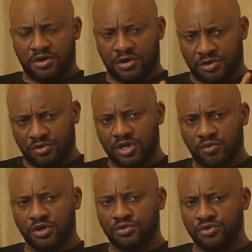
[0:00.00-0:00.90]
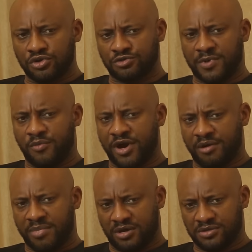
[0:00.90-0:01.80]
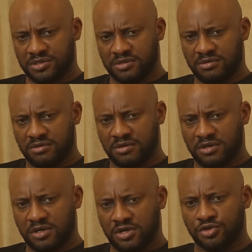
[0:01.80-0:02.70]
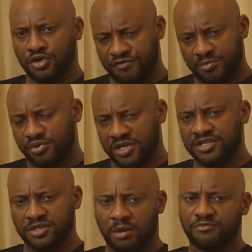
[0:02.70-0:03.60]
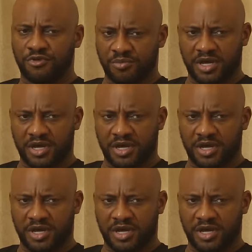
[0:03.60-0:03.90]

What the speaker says: You're the only one who knows my whereabouts. So if the police come for